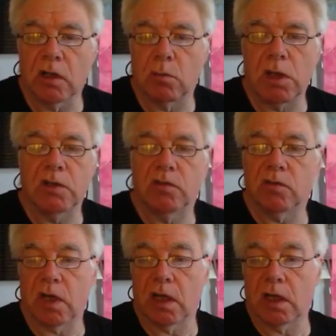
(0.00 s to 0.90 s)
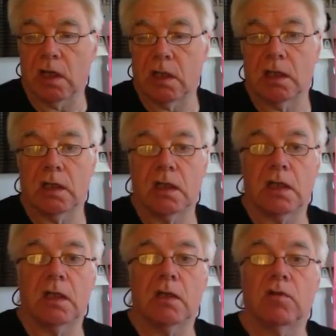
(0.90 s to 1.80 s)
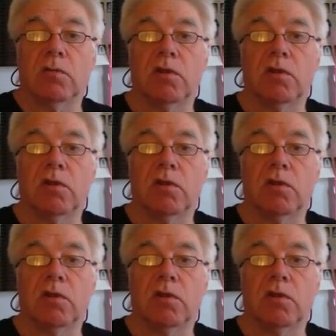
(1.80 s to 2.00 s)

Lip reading: It's Wednesday, the